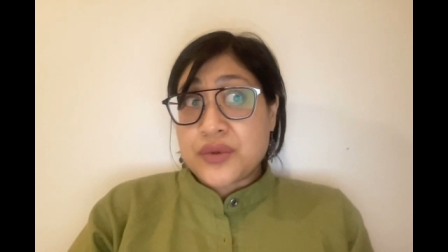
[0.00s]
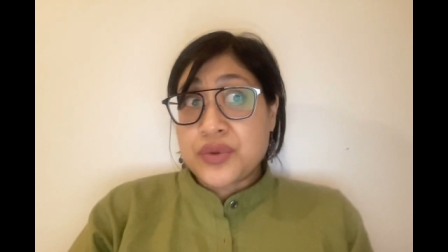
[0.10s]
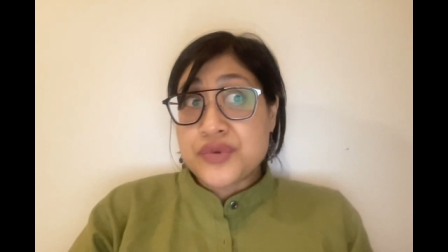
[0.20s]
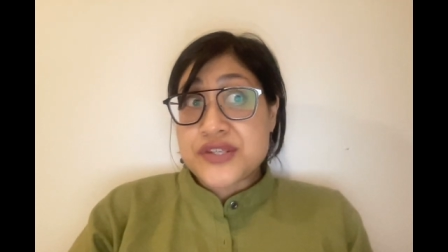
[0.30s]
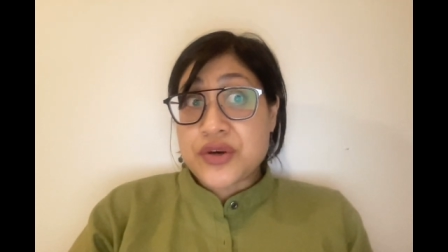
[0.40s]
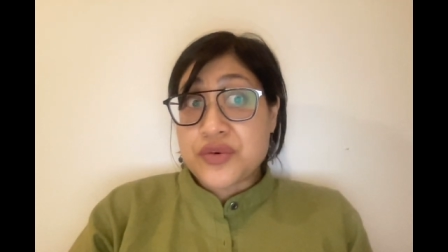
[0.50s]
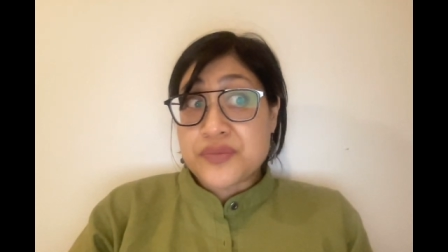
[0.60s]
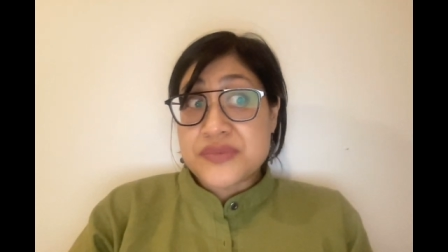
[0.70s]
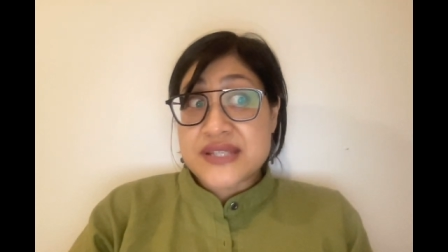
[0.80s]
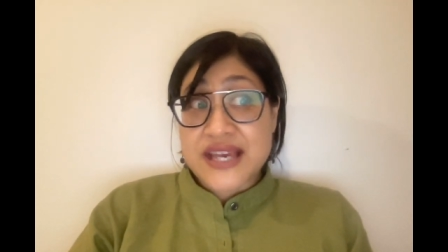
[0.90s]
whose
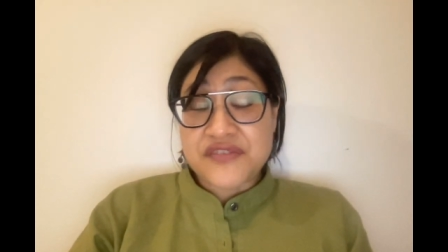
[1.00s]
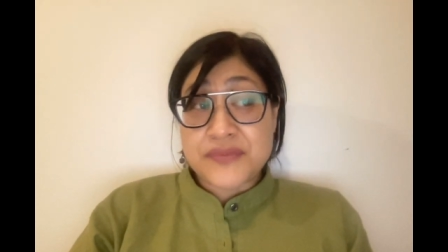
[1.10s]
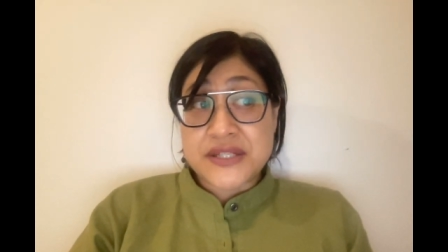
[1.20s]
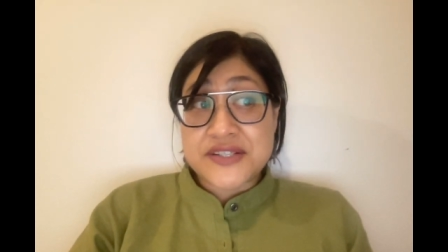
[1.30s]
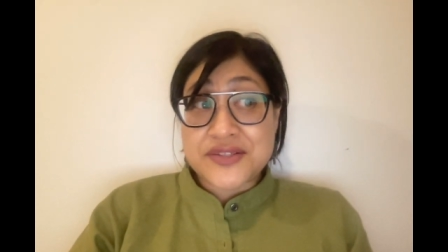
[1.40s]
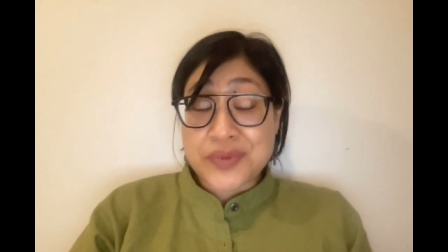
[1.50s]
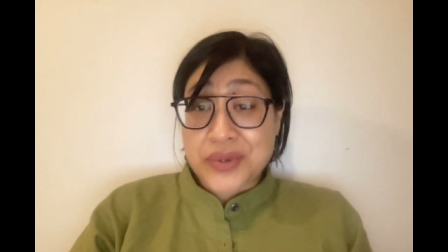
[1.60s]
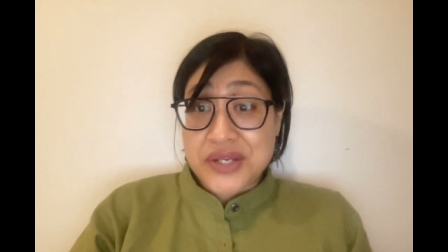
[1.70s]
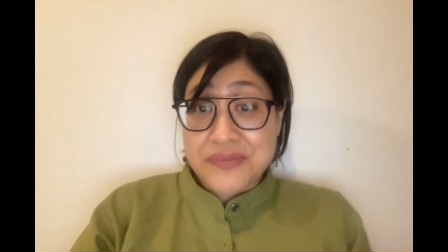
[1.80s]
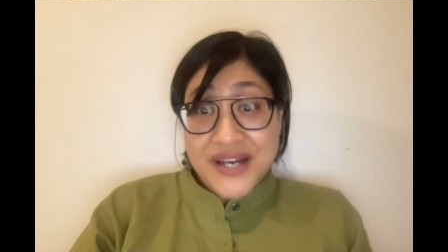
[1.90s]
homes have been
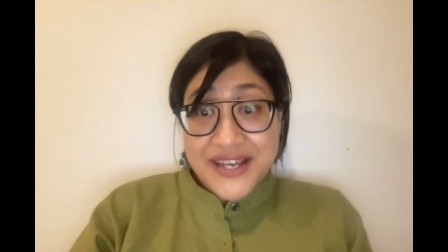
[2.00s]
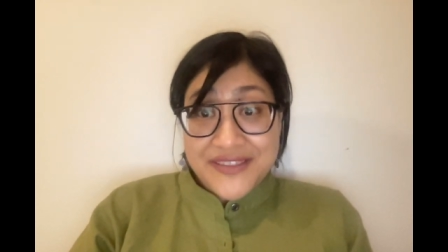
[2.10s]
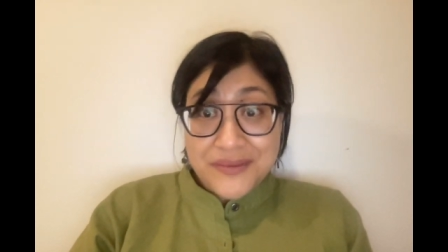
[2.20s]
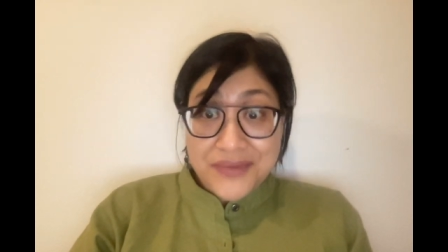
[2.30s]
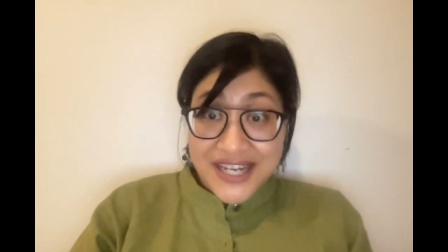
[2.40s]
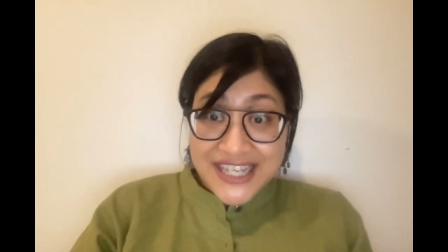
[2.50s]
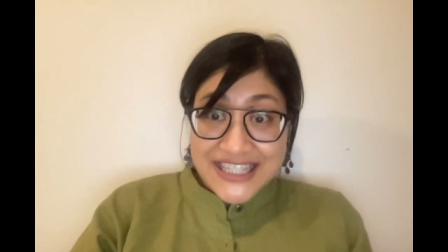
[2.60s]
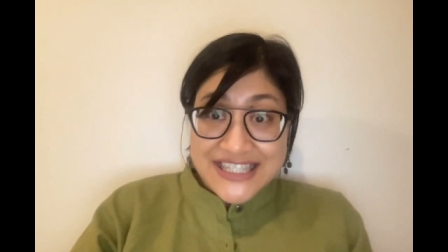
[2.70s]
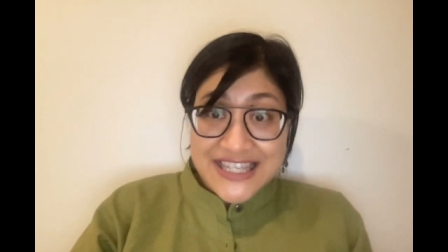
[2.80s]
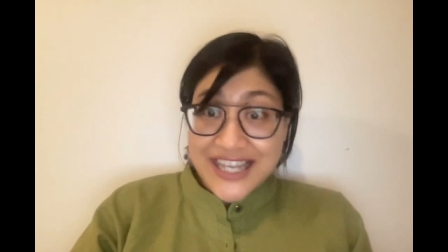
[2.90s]
destroyed by the
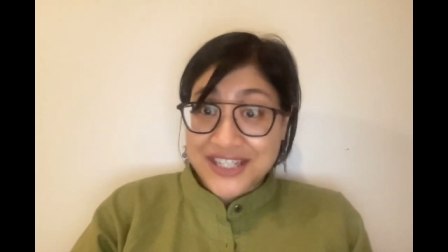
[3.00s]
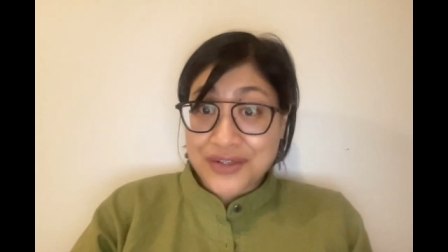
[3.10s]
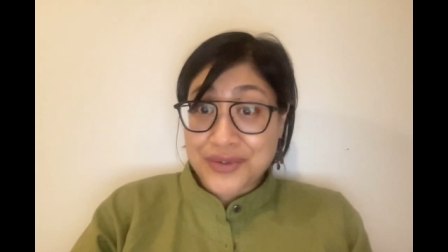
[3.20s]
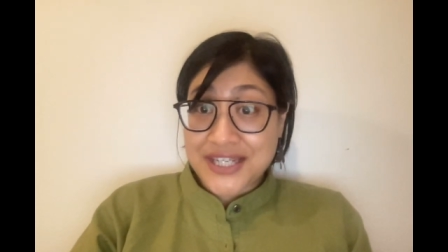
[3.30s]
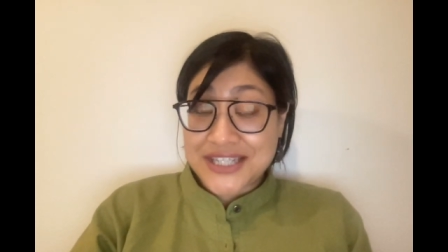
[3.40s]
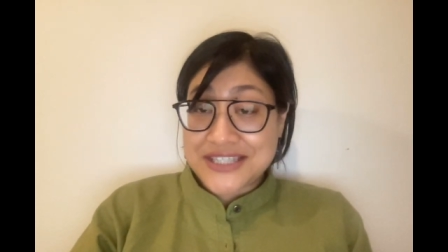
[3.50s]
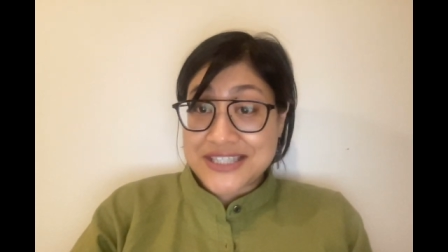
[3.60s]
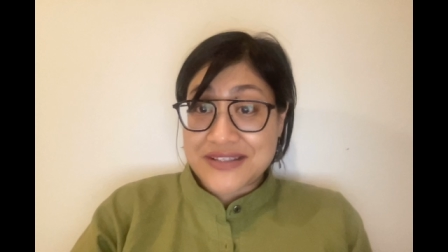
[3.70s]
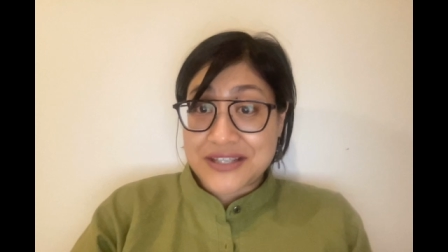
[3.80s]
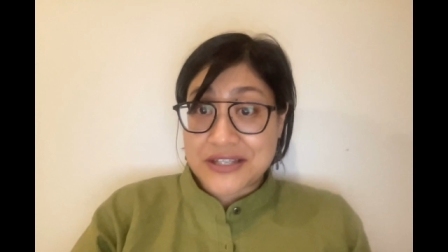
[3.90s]
mines that
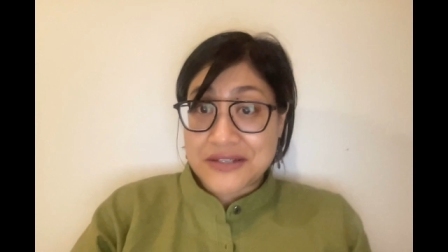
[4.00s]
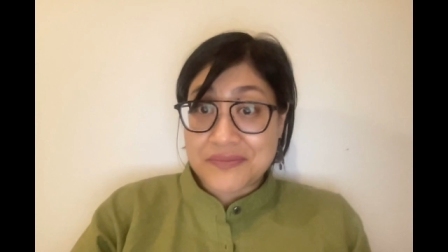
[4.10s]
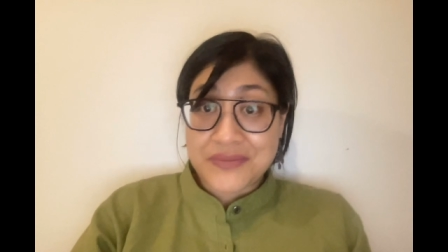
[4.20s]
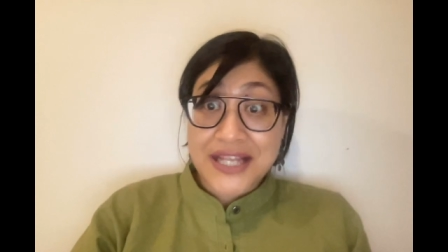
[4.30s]
create the